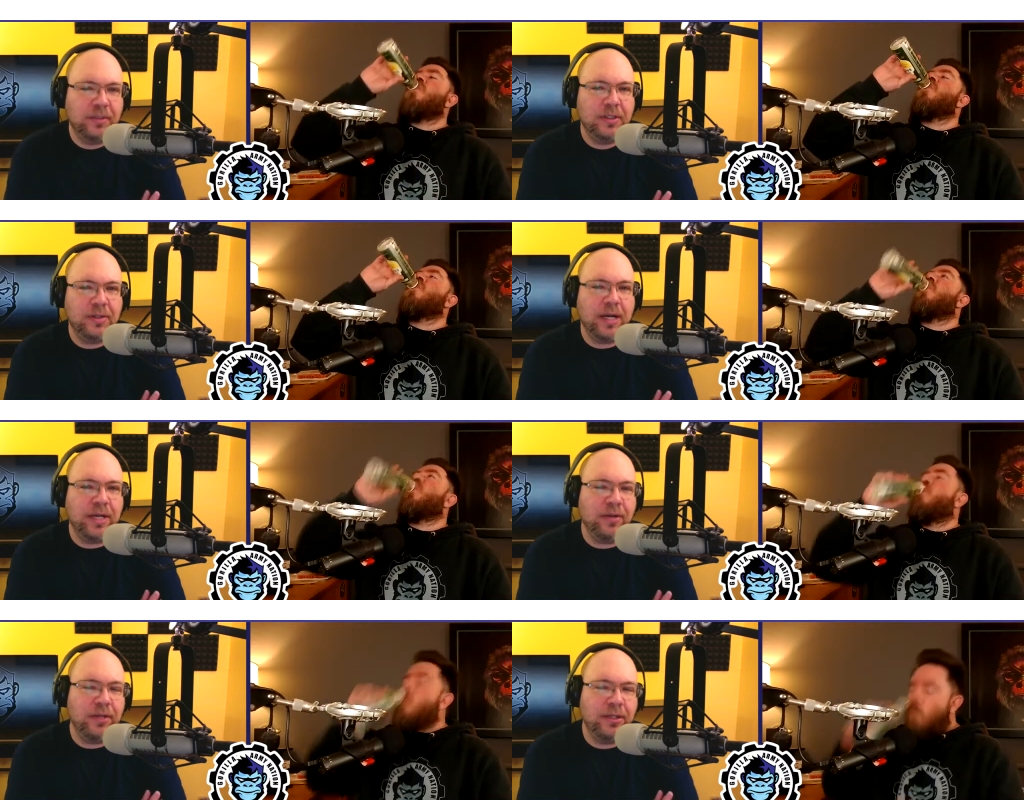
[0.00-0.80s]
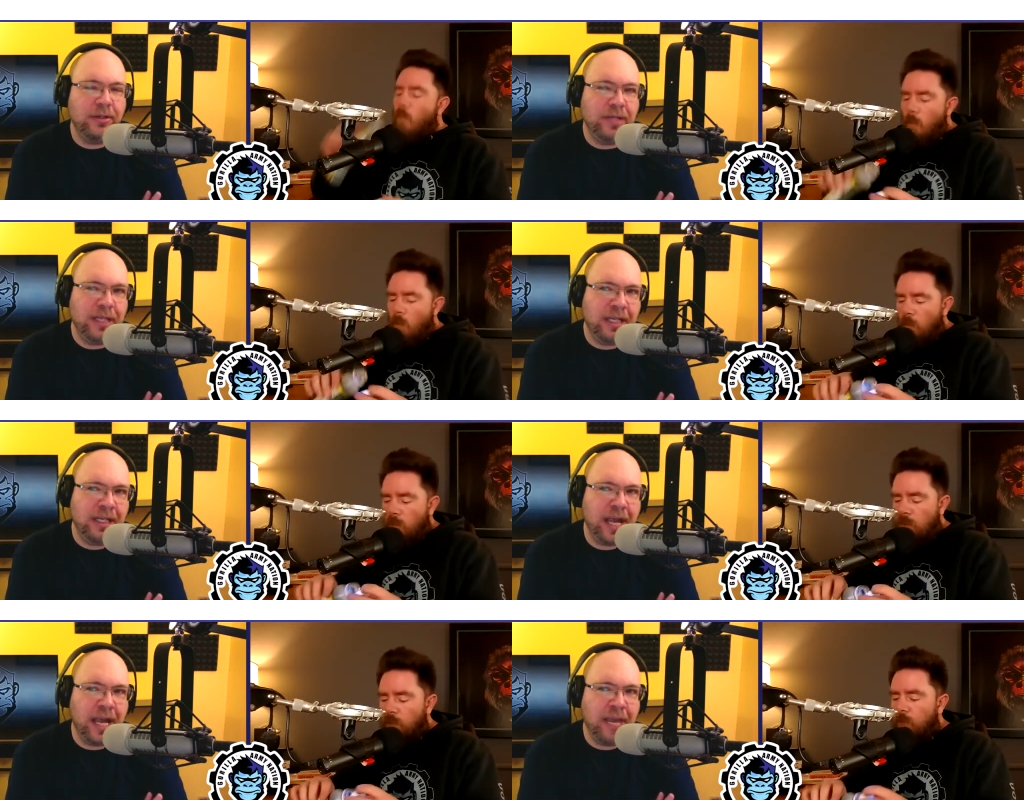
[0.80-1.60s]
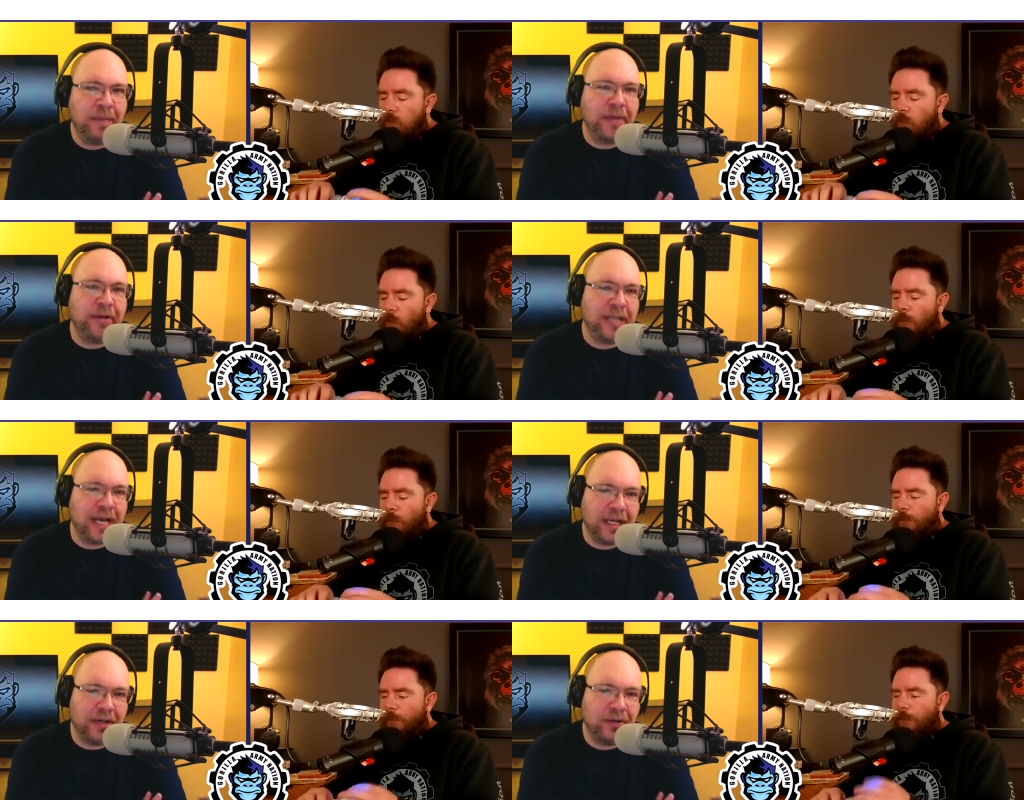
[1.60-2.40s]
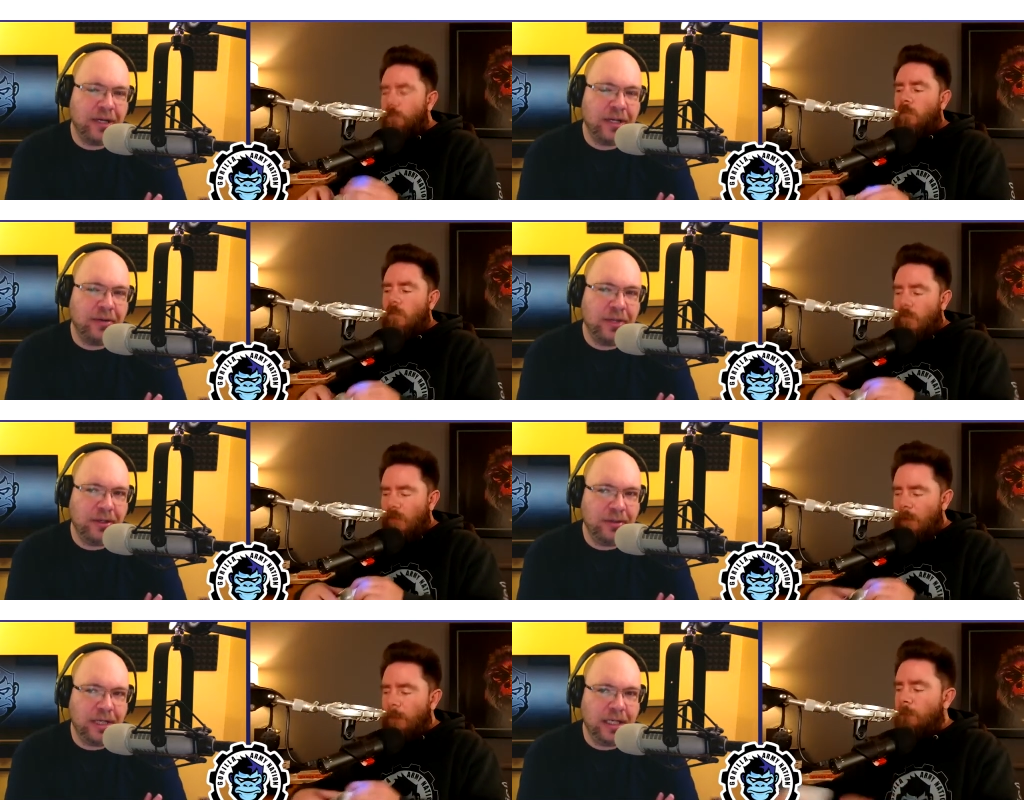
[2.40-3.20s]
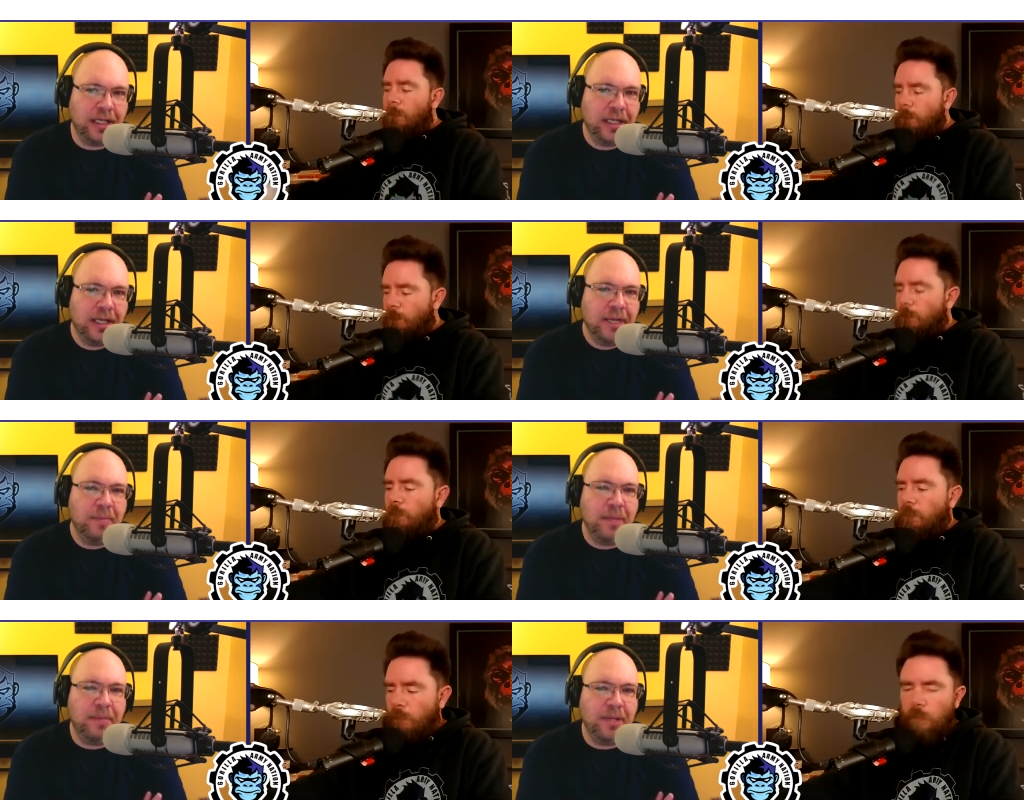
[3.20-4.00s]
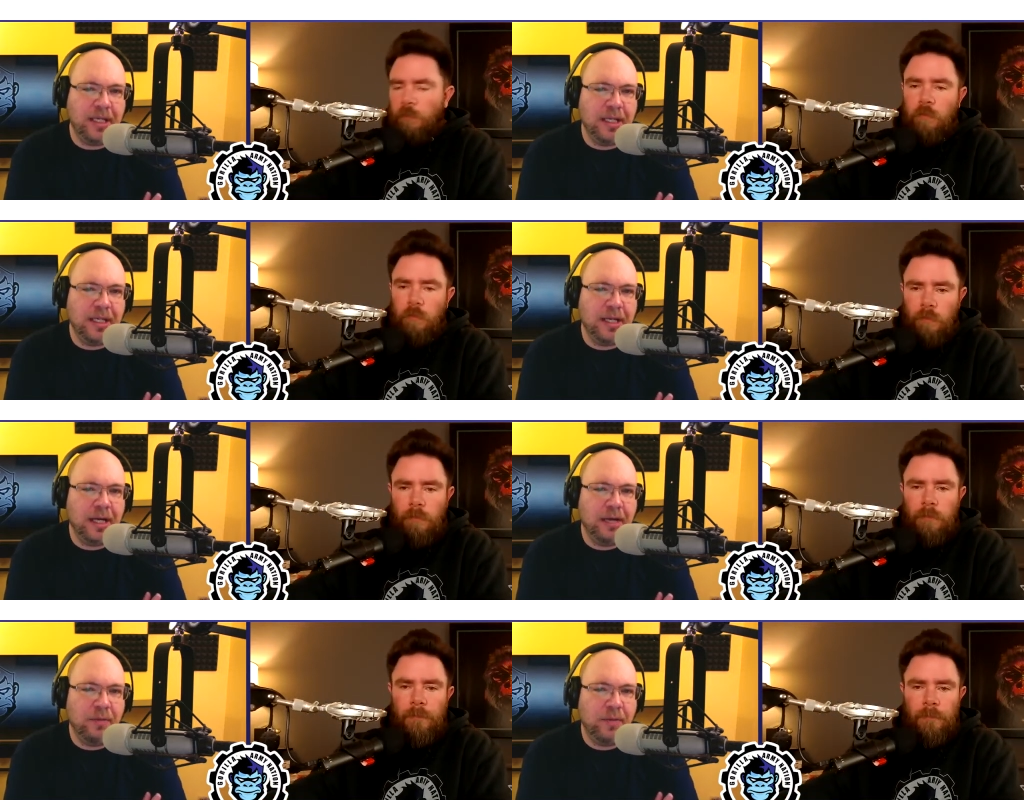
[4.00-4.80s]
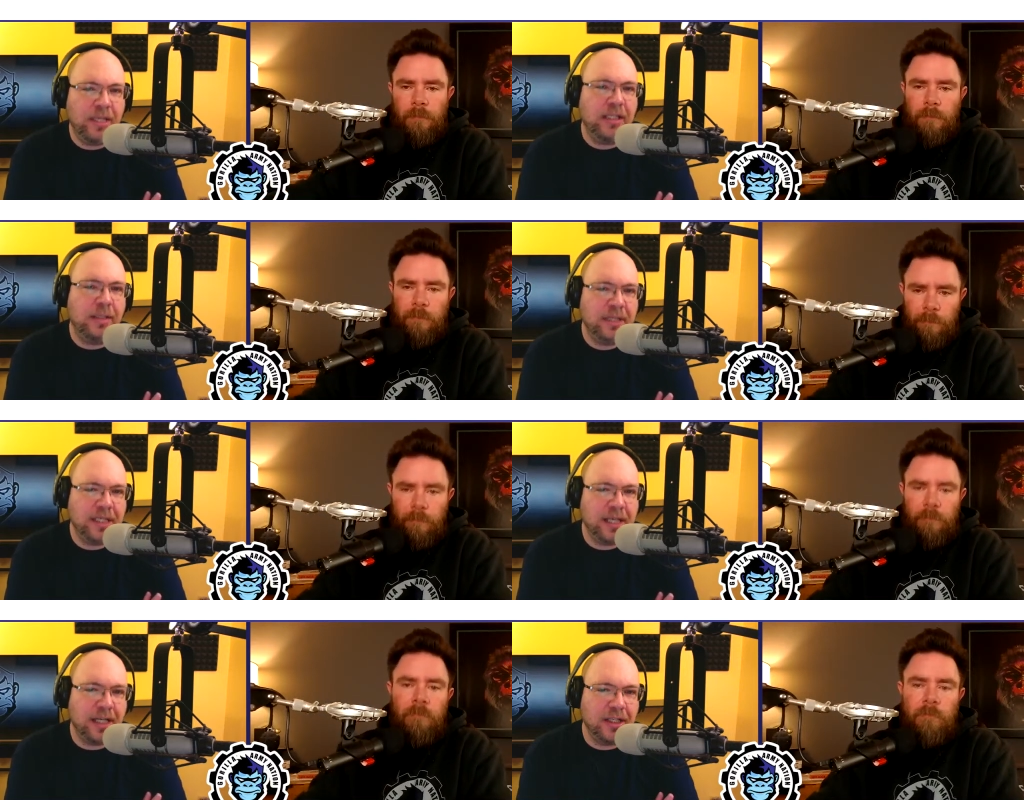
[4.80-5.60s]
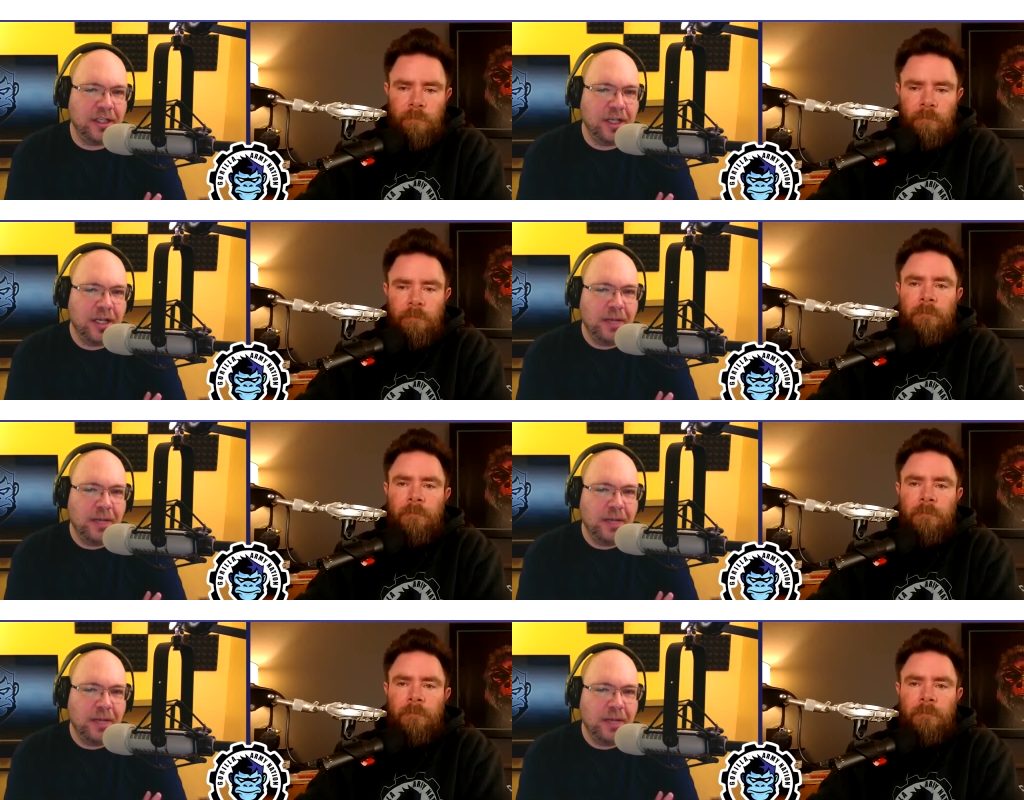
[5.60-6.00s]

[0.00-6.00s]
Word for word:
Speaker 1: So I know that you need a better diet, or I know that you need maybe a weekly massage.